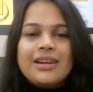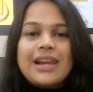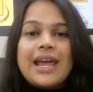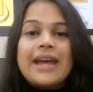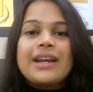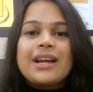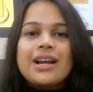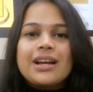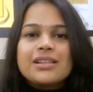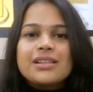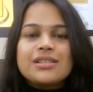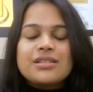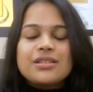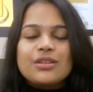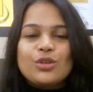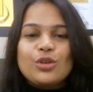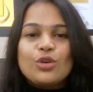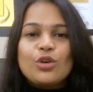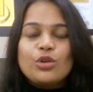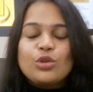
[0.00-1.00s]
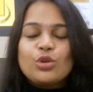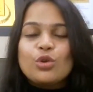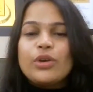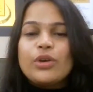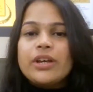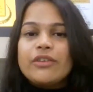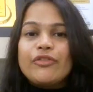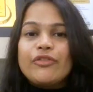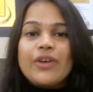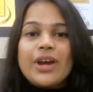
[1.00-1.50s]
like us,
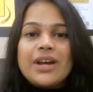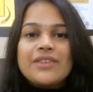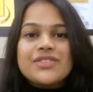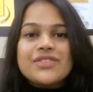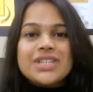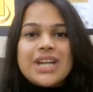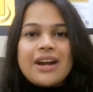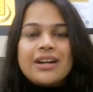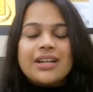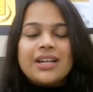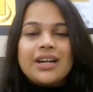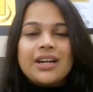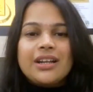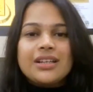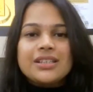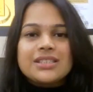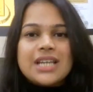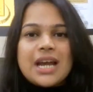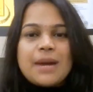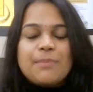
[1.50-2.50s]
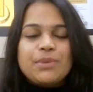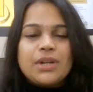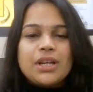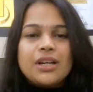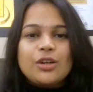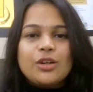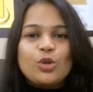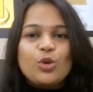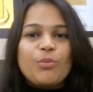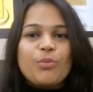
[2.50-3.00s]
today if we have started a
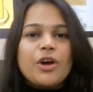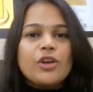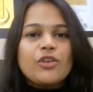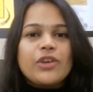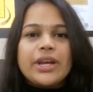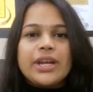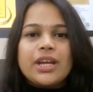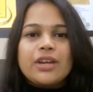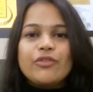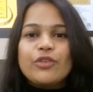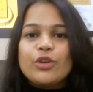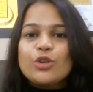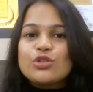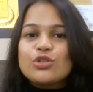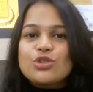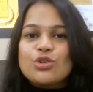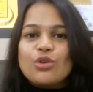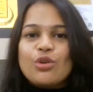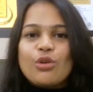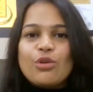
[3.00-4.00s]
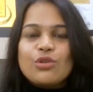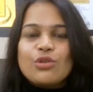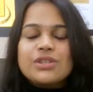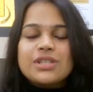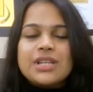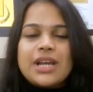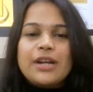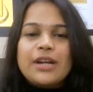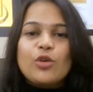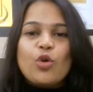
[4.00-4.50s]
chapter, tomorrow again we used to
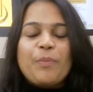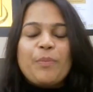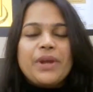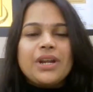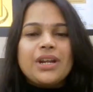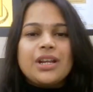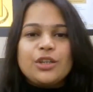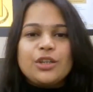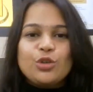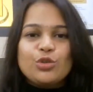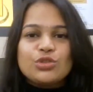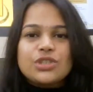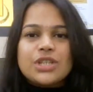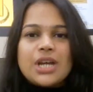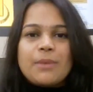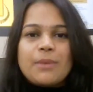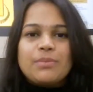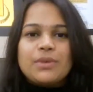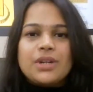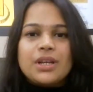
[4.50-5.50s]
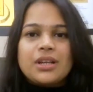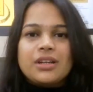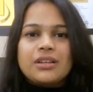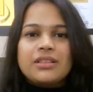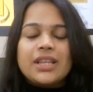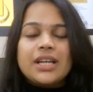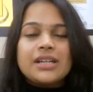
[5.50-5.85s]
close and open a new chapter.